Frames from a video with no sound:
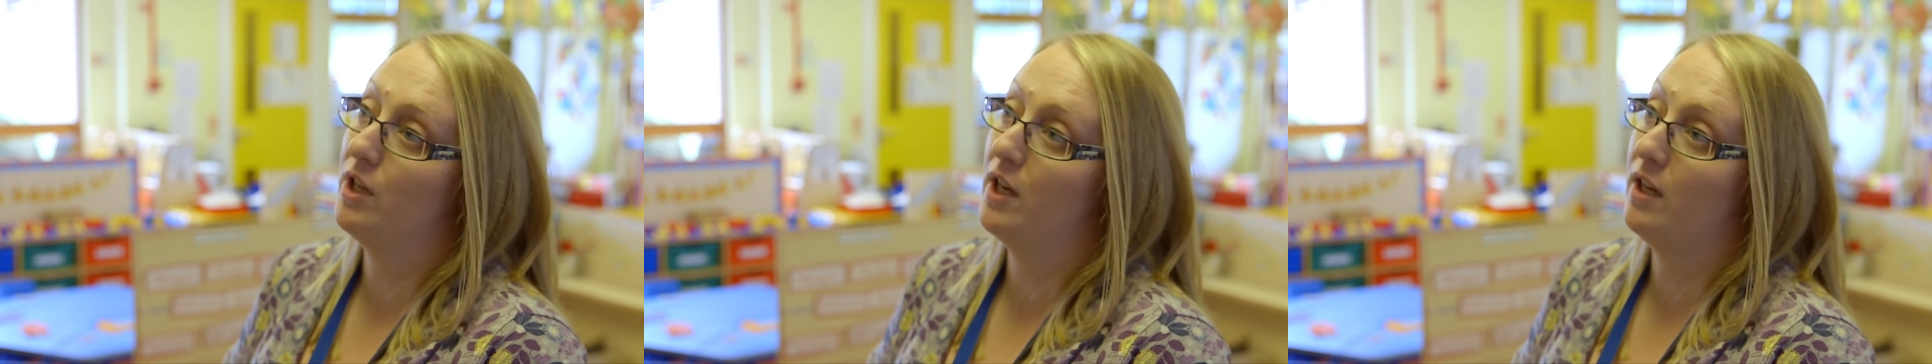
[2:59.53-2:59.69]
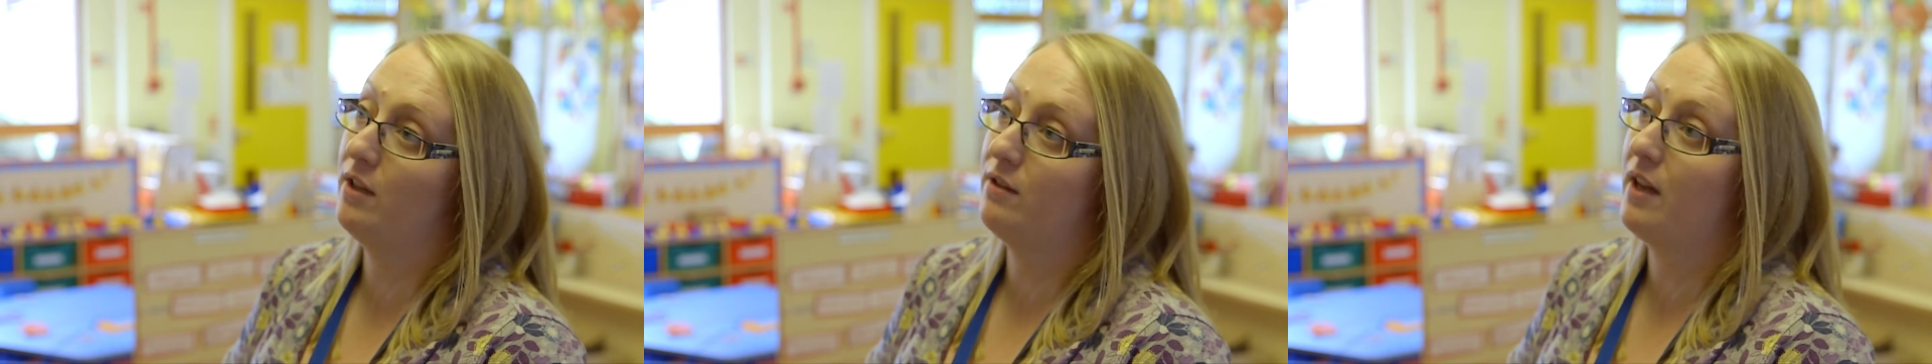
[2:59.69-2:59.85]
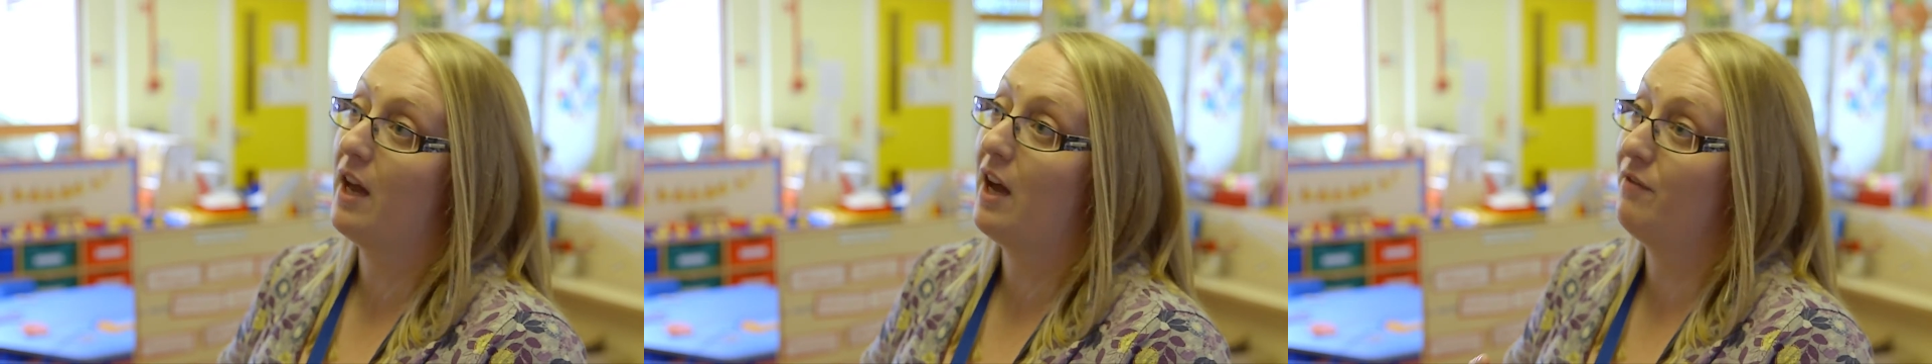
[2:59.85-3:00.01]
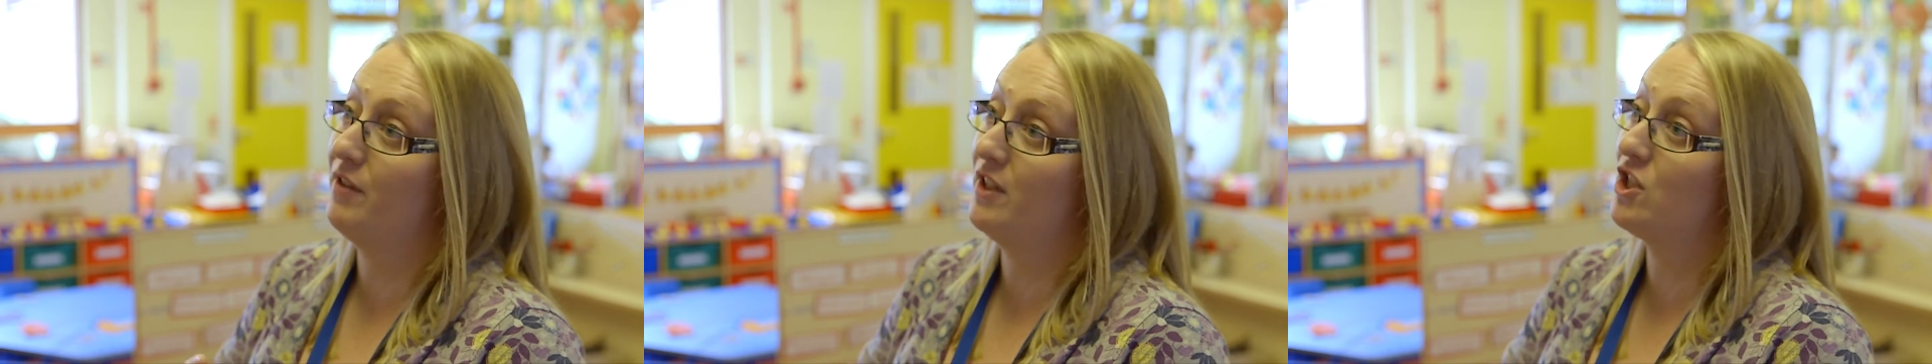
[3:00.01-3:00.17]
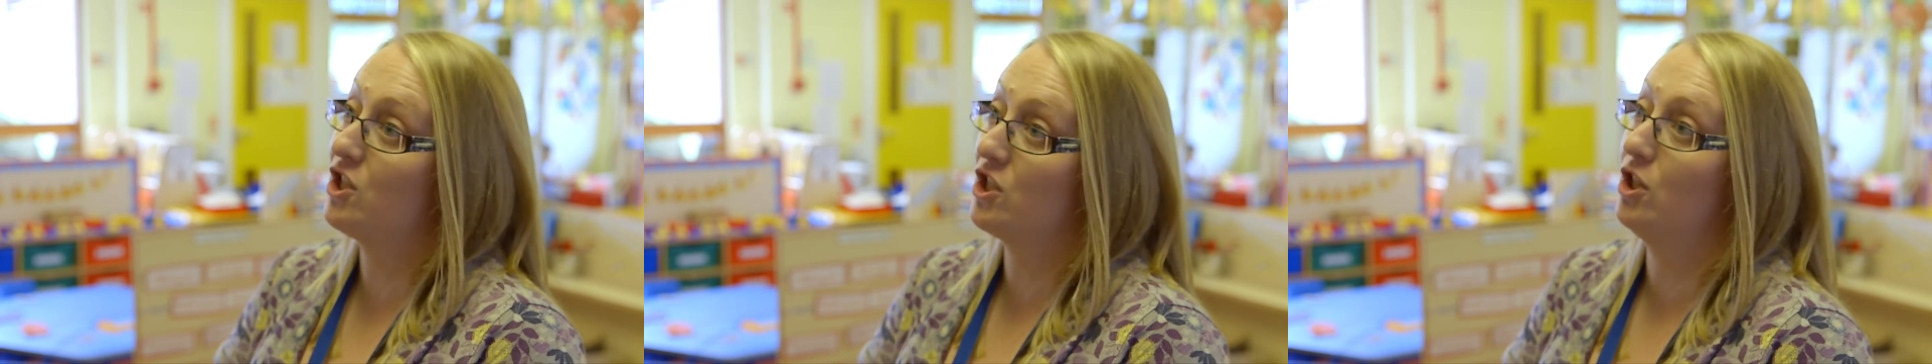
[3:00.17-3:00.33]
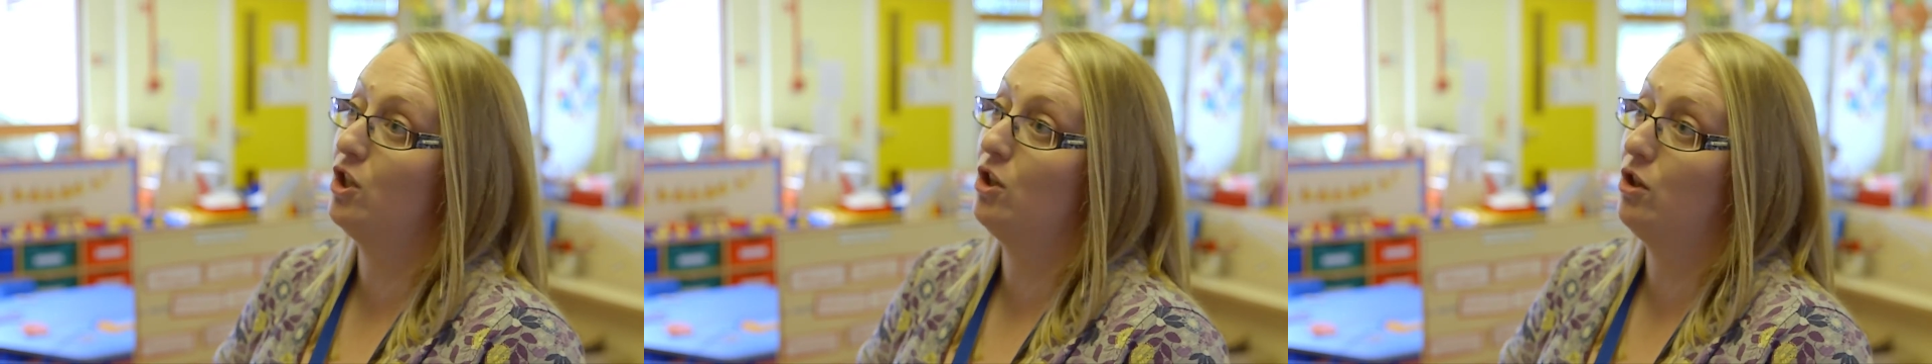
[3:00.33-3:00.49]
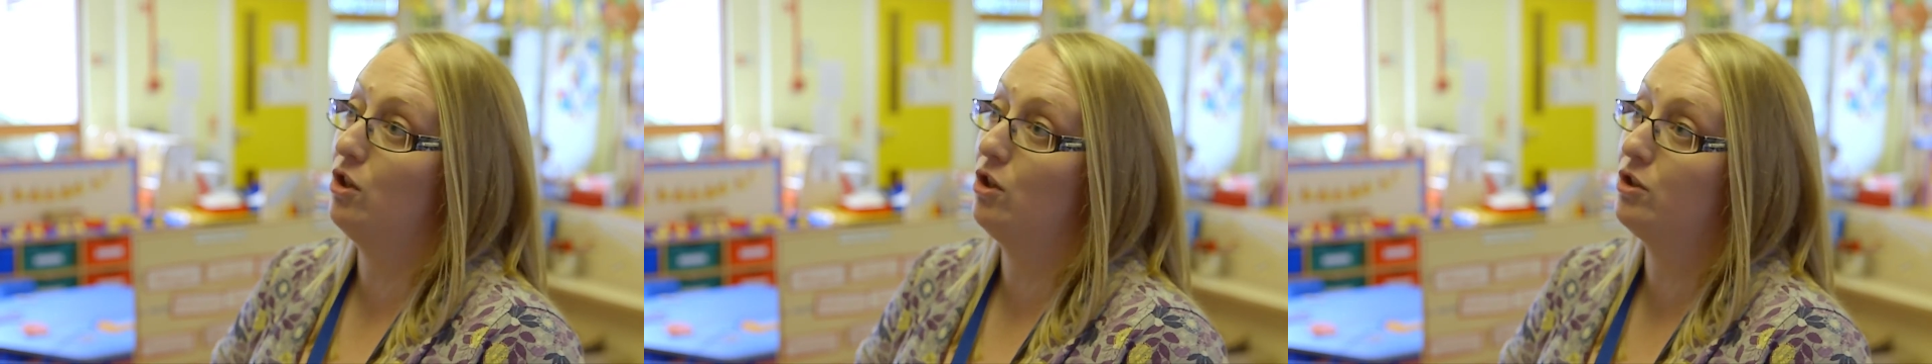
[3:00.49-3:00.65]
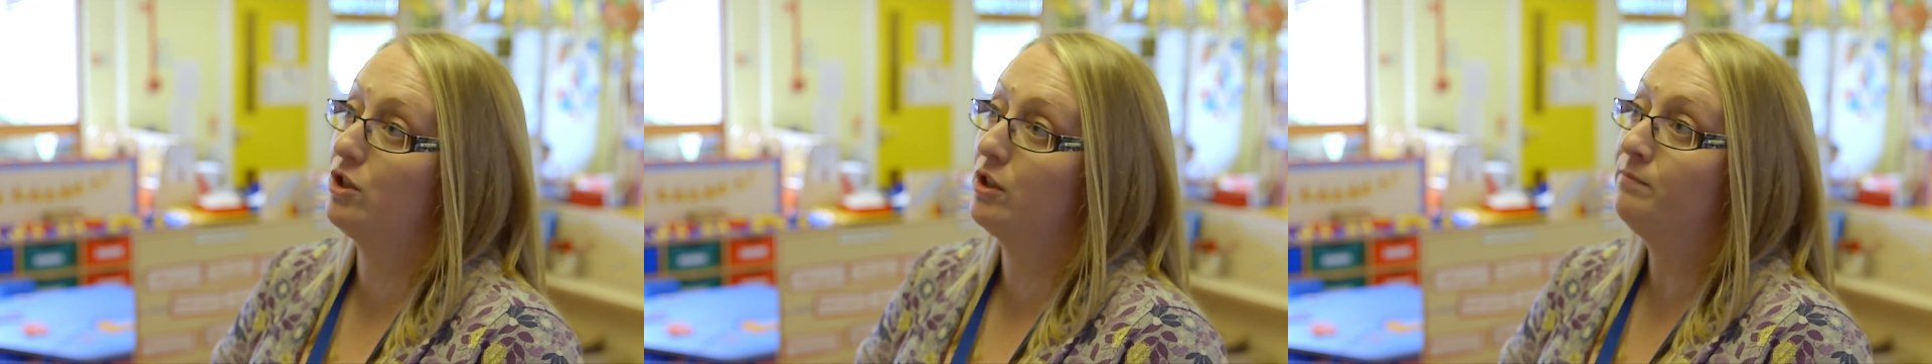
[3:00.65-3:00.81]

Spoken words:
are having slowed